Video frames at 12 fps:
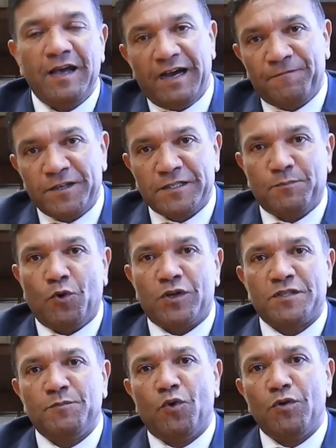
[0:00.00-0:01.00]
I first bought
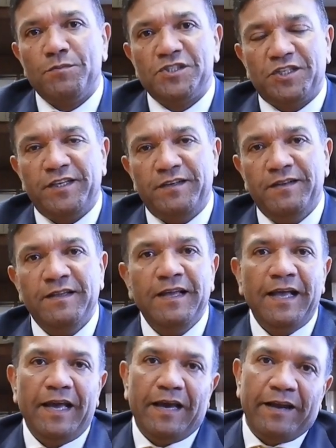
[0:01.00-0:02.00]
a small machine
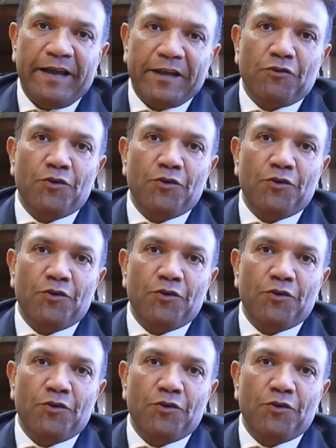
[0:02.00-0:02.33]
and I